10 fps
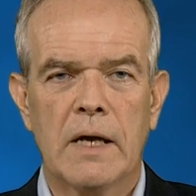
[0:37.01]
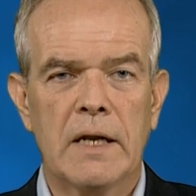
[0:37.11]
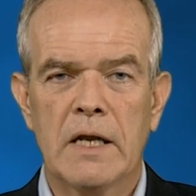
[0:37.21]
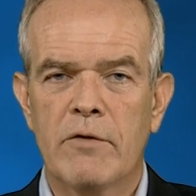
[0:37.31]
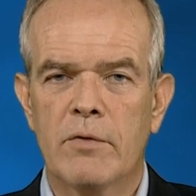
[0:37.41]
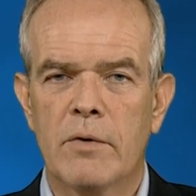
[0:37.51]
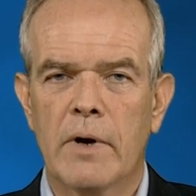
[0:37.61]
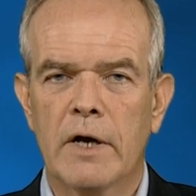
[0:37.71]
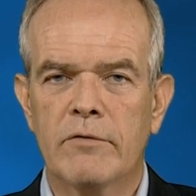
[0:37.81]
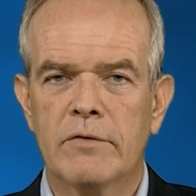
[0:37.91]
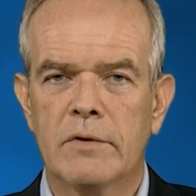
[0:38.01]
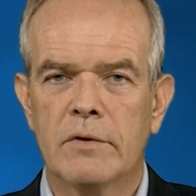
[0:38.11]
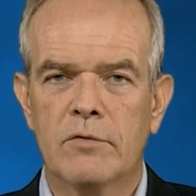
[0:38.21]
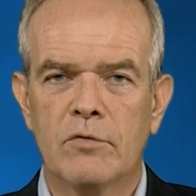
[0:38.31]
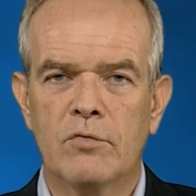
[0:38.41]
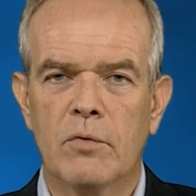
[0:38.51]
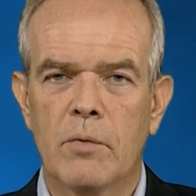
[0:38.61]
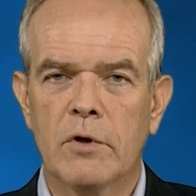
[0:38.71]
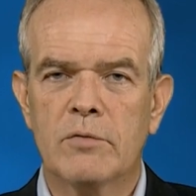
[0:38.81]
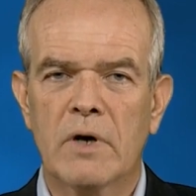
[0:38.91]
and never arrived due to a
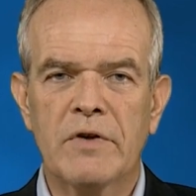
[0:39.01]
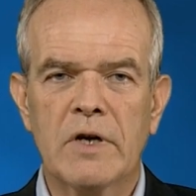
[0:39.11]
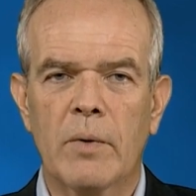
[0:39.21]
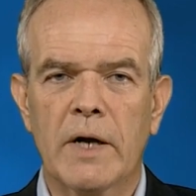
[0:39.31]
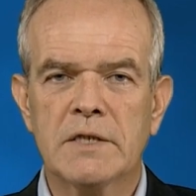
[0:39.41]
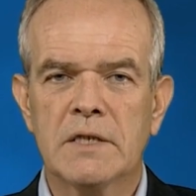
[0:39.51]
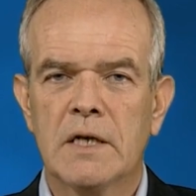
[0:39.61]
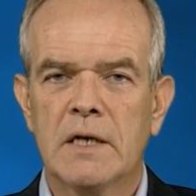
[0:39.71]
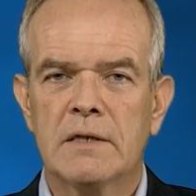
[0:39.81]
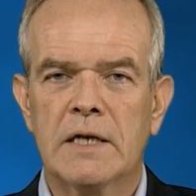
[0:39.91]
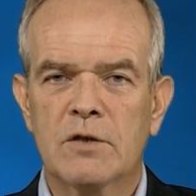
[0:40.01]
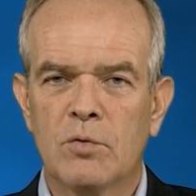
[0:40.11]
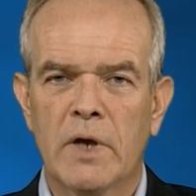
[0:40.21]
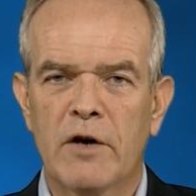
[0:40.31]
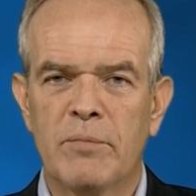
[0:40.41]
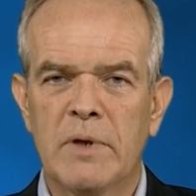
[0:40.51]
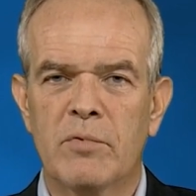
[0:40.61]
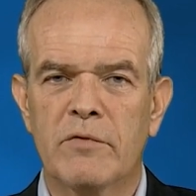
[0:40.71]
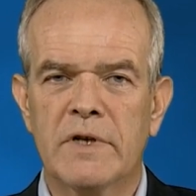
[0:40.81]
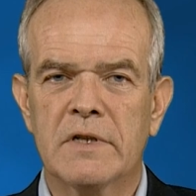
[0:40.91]
road traffic crash that could have been
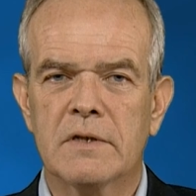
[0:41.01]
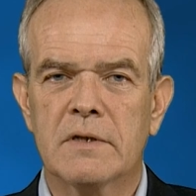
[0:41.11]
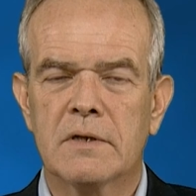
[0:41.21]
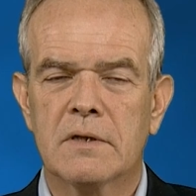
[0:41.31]
prevented.